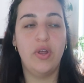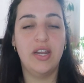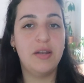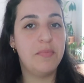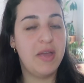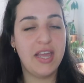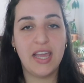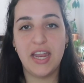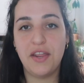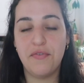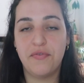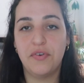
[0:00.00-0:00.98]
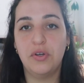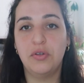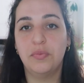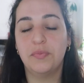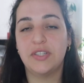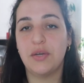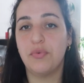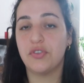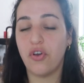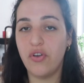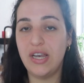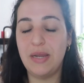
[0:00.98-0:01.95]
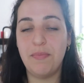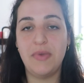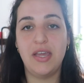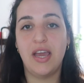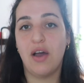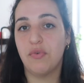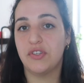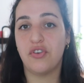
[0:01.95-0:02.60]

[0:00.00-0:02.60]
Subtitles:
We didn't make any films. It was only me.